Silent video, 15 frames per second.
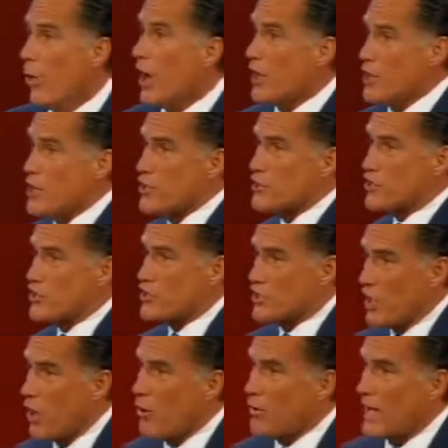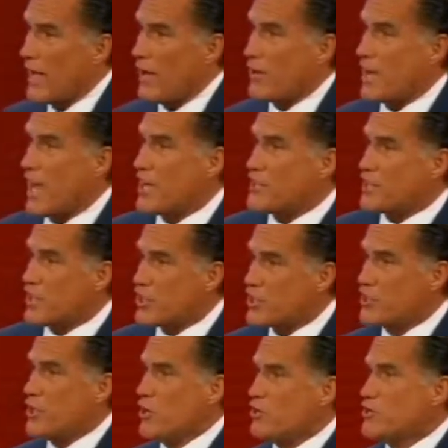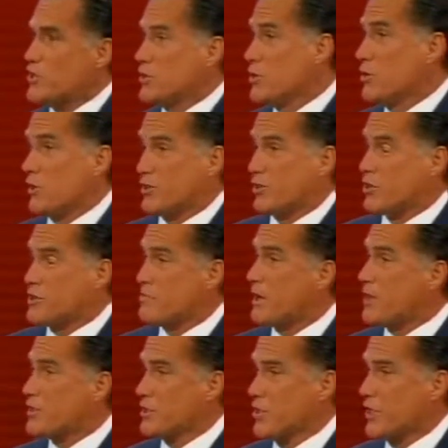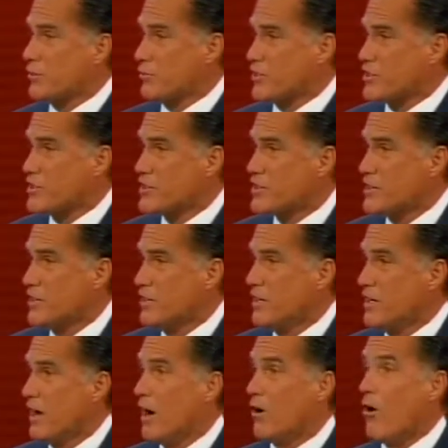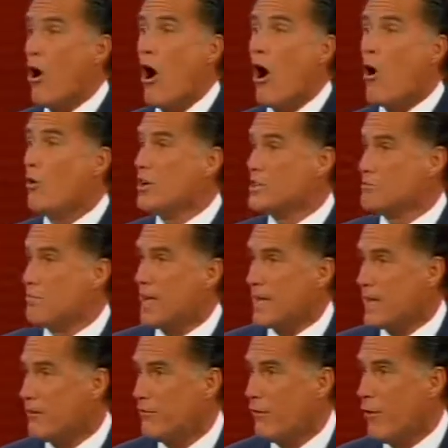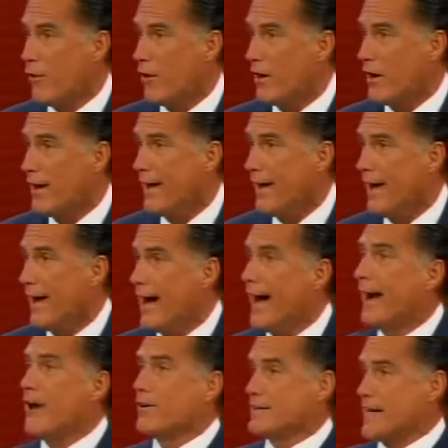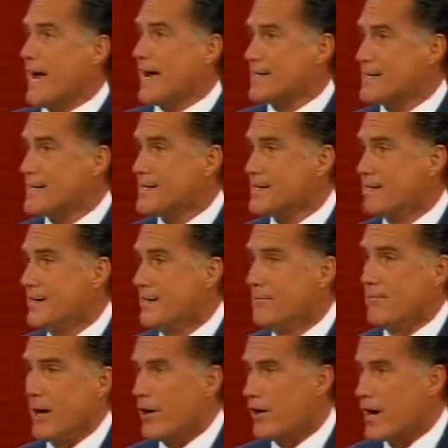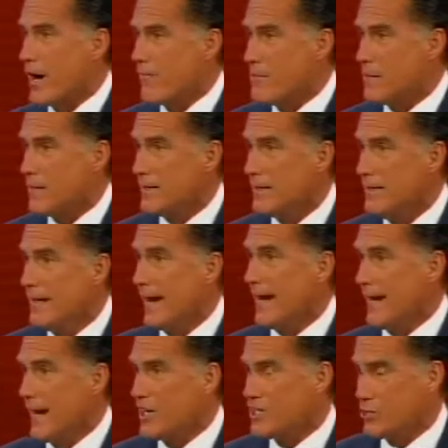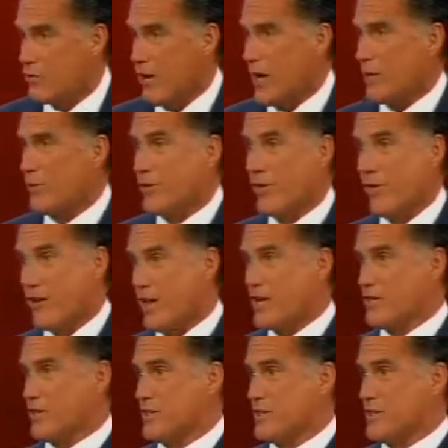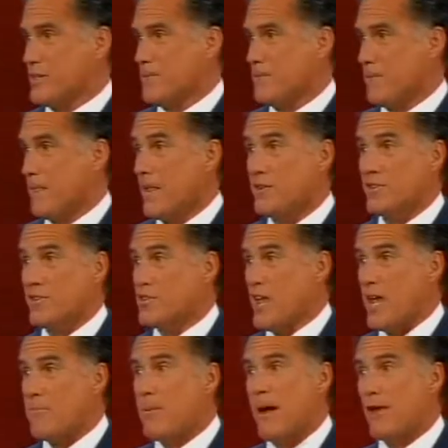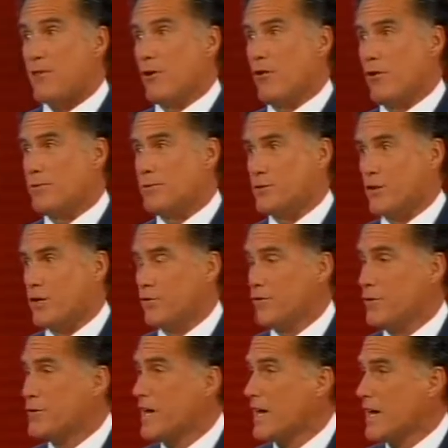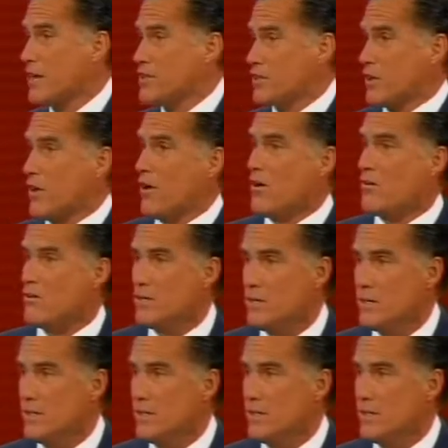want to use the slowdown as an excuse to do what their special interests are always begging for: higher taxes, bigger government, and less trade with other nations. It's the same path Europe took a few decades ago.